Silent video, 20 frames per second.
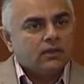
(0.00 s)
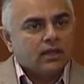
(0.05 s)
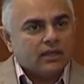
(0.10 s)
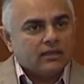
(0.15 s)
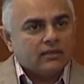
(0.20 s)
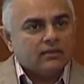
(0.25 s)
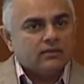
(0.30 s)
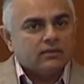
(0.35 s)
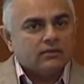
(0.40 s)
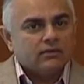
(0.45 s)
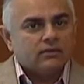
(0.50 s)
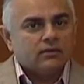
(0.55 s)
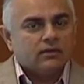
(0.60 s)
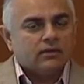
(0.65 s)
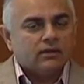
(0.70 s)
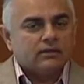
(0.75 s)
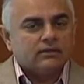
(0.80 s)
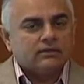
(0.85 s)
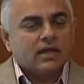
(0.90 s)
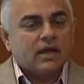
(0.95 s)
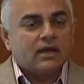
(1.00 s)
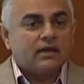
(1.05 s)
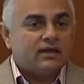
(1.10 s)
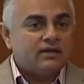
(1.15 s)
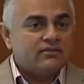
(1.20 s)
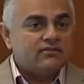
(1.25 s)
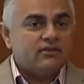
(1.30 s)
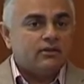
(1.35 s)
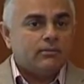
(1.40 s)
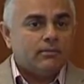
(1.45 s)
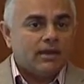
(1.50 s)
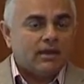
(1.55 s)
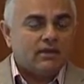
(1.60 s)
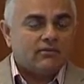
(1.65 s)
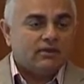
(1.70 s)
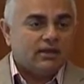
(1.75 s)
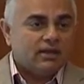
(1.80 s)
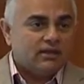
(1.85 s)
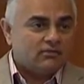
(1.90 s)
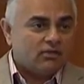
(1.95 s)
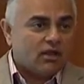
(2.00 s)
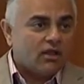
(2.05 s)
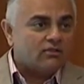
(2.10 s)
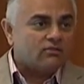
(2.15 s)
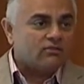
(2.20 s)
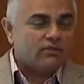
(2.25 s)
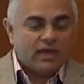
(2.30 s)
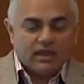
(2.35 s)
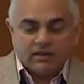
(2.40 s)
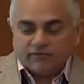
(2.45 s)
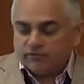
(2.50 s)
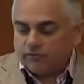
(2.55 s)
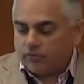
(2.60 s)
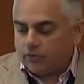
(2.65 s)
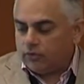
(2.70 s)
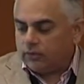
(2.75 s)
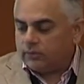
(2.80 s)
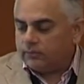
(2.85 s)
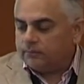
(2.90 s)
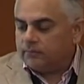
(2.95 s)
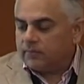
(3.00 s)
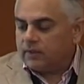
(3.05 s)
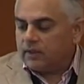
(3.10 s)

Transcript: Okay. Thyroidazine or Melaril is also L4.